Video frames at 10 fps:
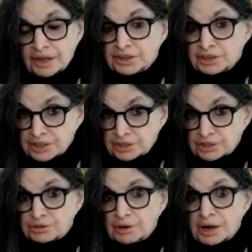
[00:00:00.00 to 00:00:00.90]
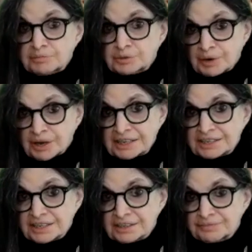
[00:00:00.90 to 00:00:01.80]
She describes what I
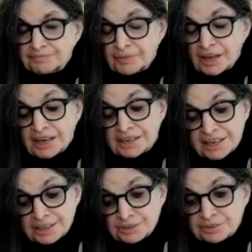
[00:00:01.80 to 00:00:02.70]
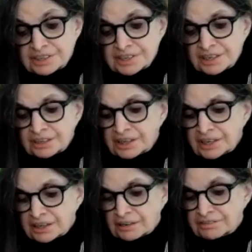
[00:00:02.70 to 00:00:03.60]
did. And interestingly
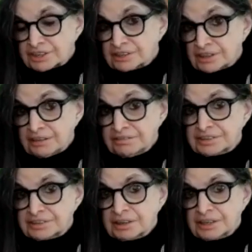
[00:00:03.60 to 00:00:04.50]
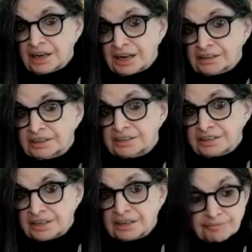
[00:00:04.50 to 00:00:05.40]
enough, she lived on the island
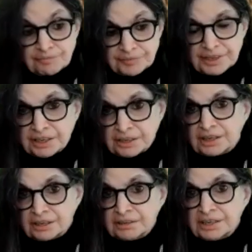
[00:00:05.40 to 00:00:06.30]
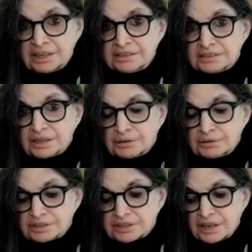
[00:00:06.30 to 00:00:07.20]
here in the East
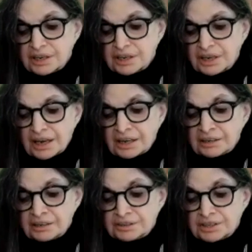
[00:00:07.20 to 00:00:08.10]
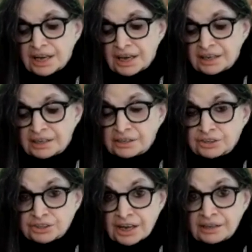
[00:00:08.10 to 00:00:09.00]
Coast. And she had a
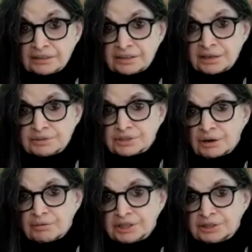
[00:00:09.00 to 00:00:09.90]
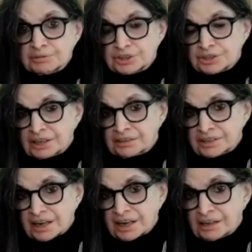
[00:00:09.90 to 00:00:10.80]
child that was going to a child
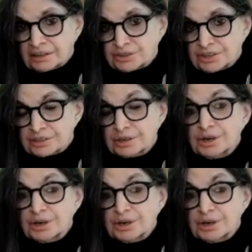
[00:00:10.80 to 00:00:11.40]
psychologist